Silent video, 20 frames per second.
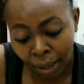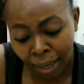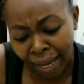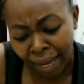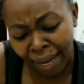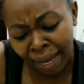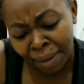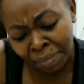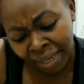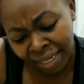
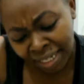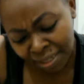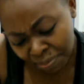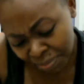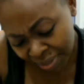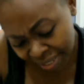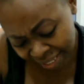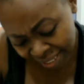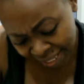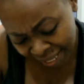I might
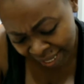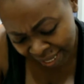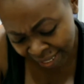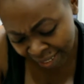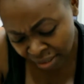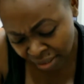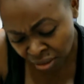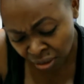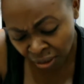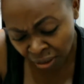be saying
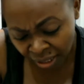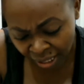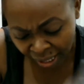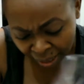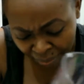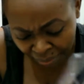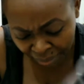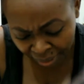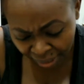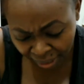it's not
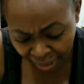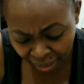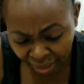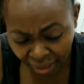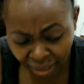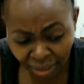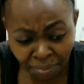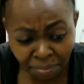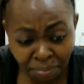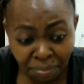that big,
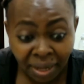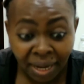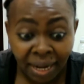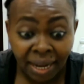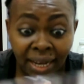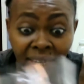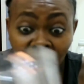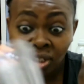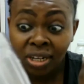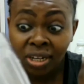but I
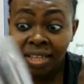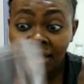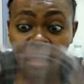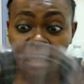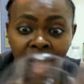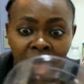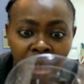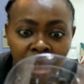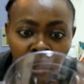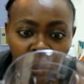actually
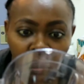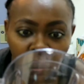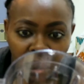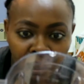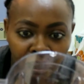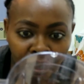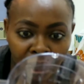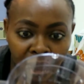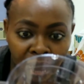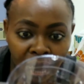think it's
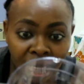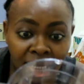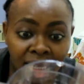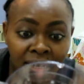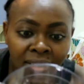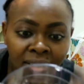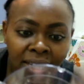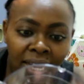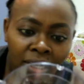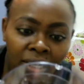quite big. It
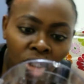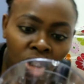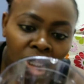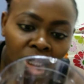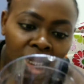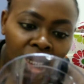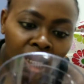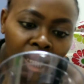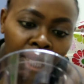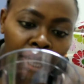is
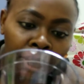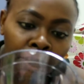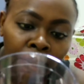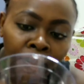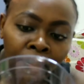actually